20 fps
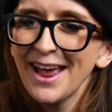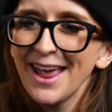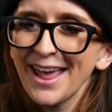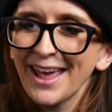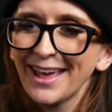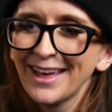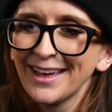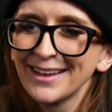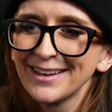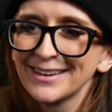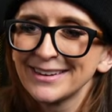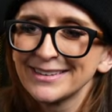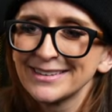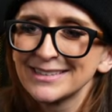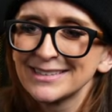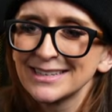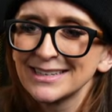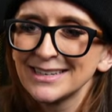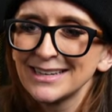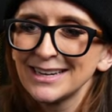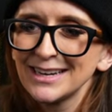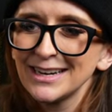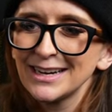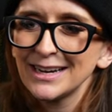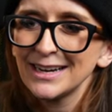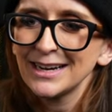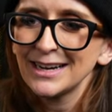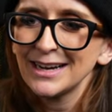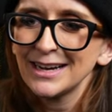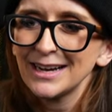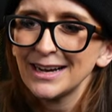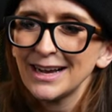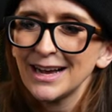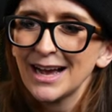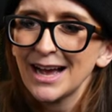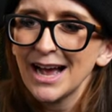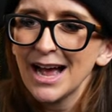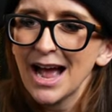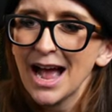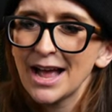And
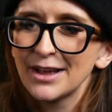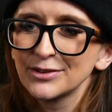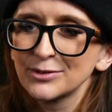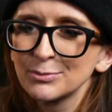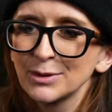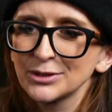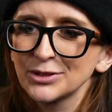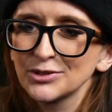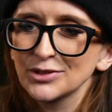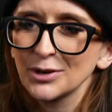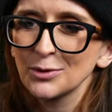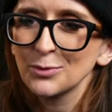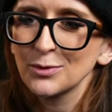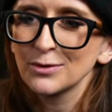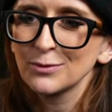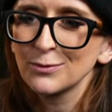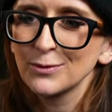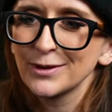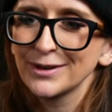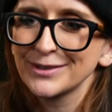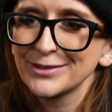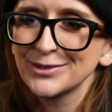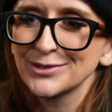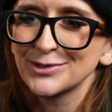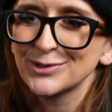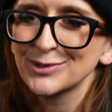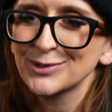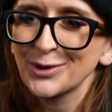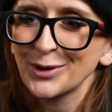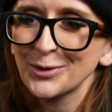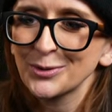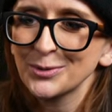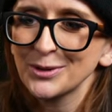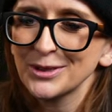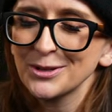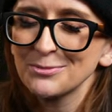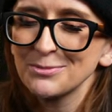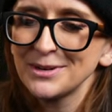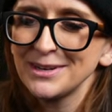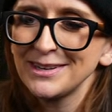as much as I would have wanted to start with
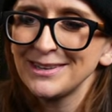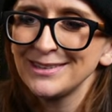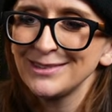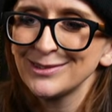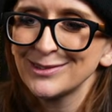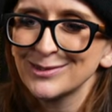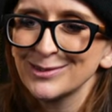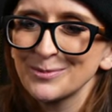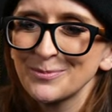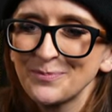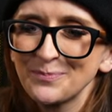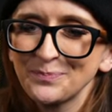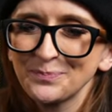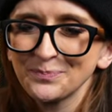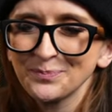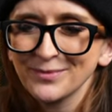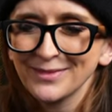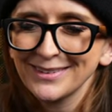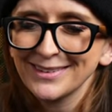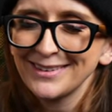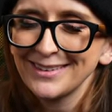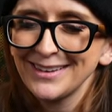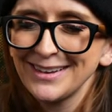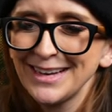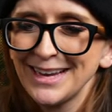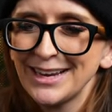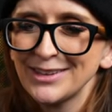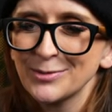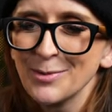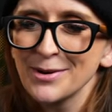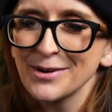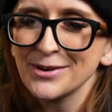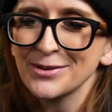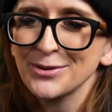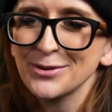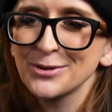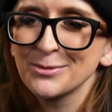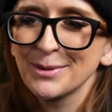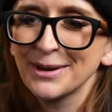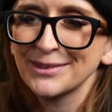the minis, it's better to do
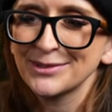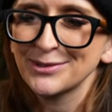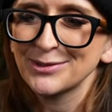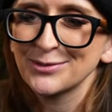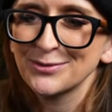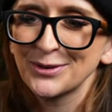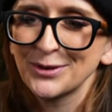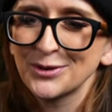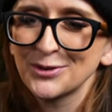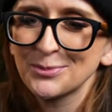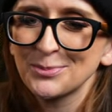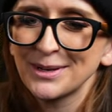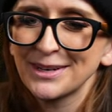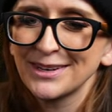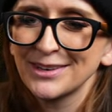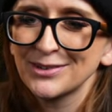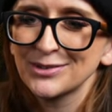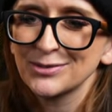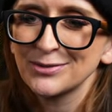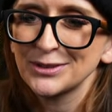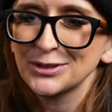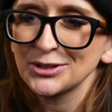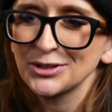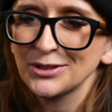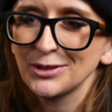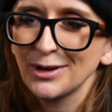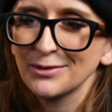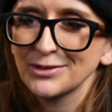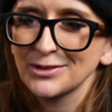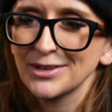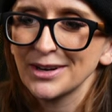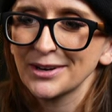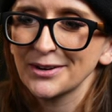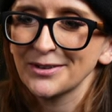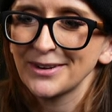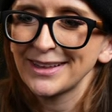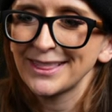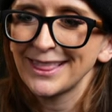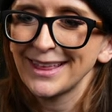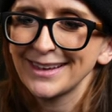your bases first because eventually you have to
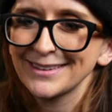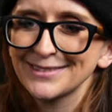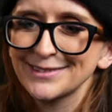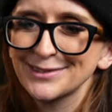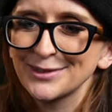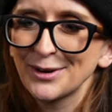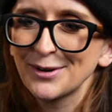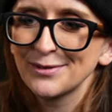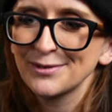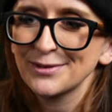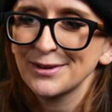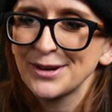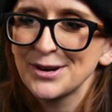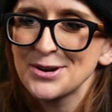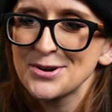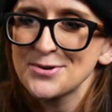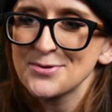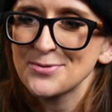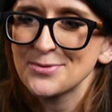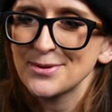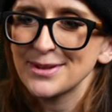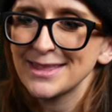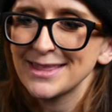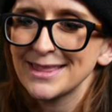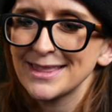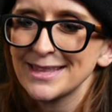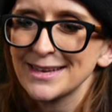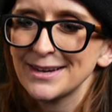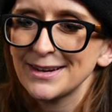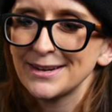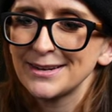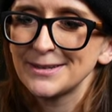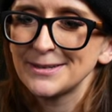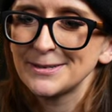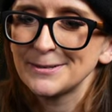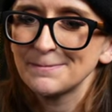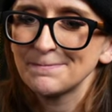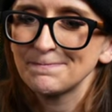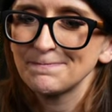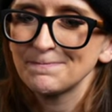decorate that stuff with
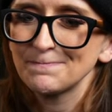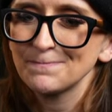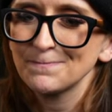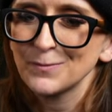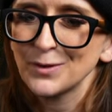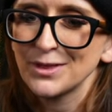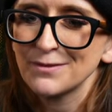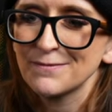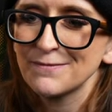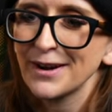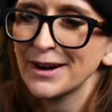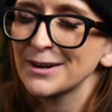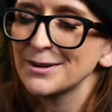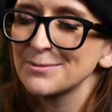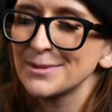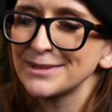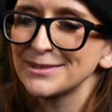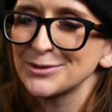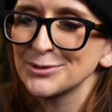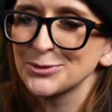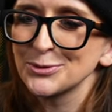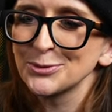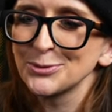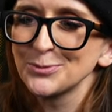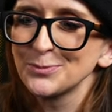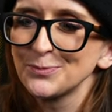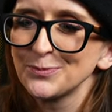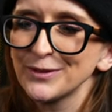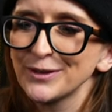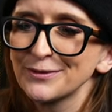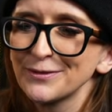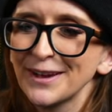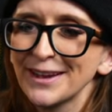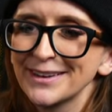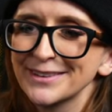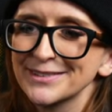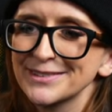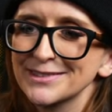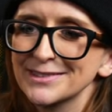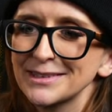um, with environmental
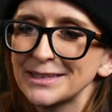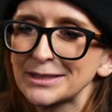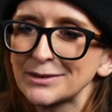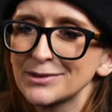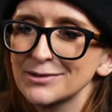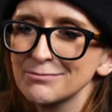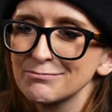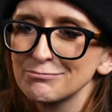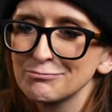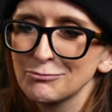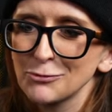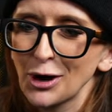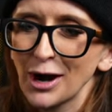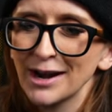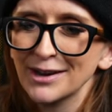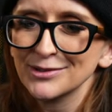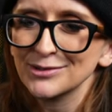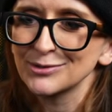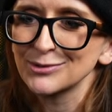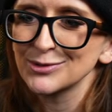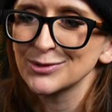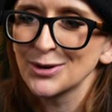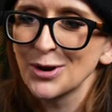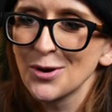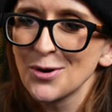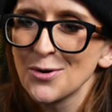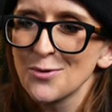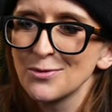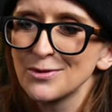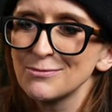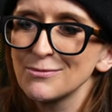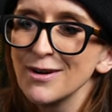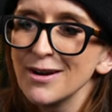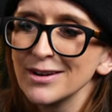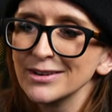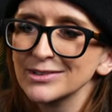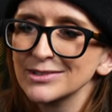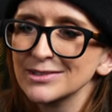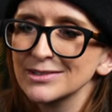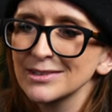effects like grass and snow and
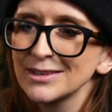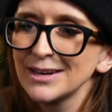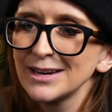rocks.